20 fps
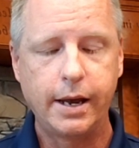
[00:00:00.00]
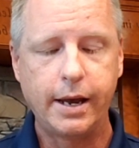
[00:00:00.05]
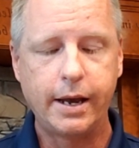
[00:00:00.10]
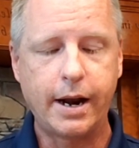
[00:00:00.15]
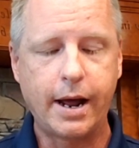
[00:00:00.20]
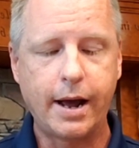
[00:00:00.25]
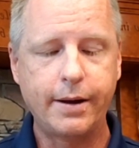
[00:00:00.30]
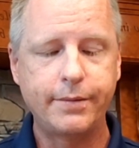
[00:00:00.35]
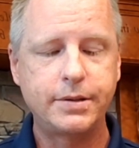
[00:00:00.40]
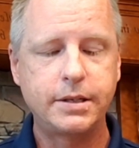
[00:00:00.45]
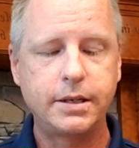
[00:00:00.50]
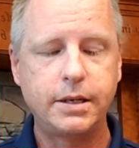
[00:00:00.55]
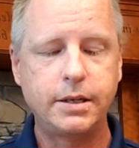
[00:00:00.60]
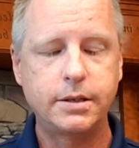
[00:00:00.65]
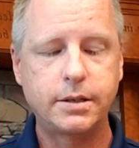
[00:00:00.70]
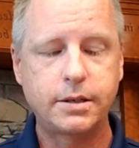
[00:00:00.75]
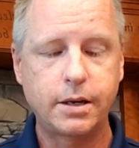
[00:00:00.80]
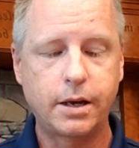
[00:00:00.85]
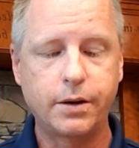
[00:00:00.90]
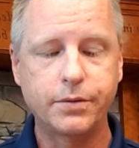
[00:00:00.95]
and I've
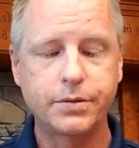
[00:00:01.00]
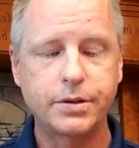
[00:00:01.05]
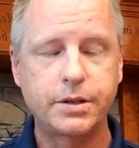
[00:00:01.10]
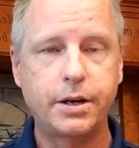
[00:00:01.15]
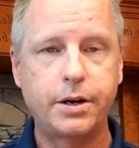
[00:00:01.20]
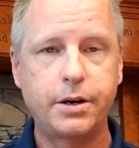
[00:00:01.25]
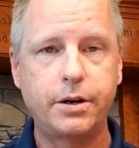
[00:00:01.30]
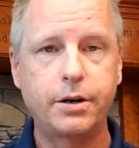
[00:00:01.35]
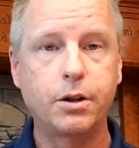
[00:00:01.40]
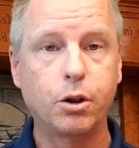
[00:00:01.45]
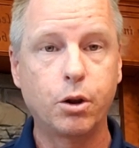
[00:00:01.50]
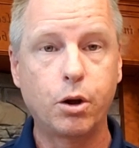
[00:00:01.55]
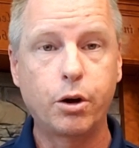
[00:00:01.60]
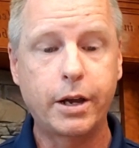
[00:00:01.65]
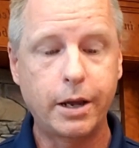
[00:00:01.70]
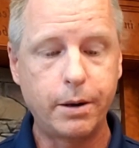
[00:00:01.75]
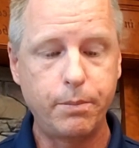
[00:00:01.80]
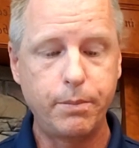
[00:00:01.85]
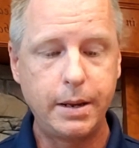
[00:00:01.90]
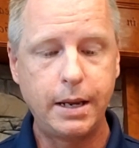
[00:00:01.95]
seen self-centered,
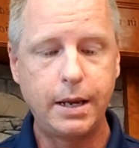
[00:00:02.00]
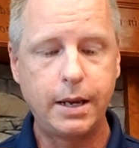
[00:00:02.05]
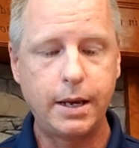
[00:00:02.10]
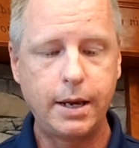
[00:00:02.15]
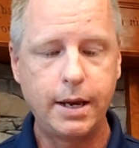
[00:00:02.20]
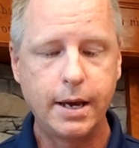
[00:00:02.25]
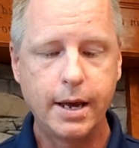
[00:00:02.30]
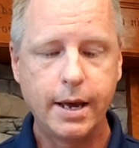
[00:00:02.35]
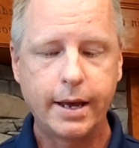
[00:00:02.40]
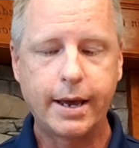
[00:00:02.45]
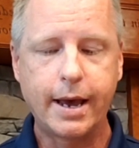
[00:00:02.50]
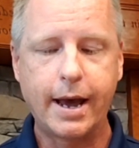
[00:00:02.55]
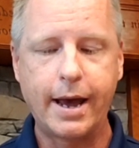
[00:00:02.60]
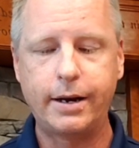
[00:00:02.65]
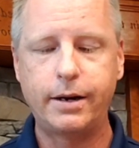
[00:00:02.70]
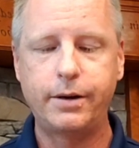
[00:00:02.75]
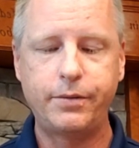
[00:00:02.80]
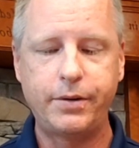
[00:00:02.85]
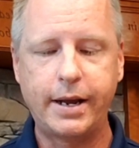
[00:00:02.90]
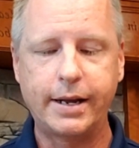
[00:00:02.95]
look at me
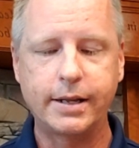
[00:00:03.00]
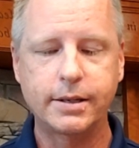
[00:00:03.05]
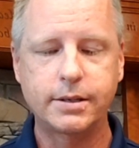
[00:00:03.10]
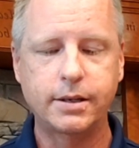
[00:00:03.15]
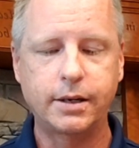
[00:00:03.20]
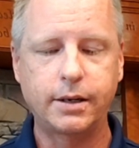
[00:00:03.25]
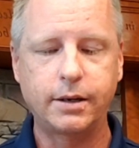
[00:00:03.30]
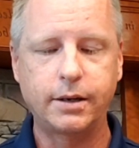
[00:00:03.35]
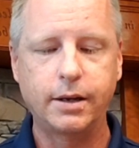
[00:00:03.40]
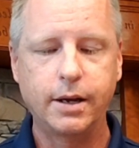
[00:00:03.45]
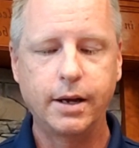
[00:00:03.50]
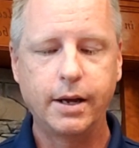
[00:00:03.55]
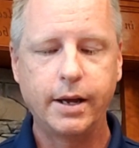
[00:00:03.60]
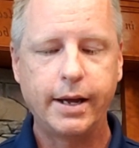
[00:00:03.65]
kind of dancing.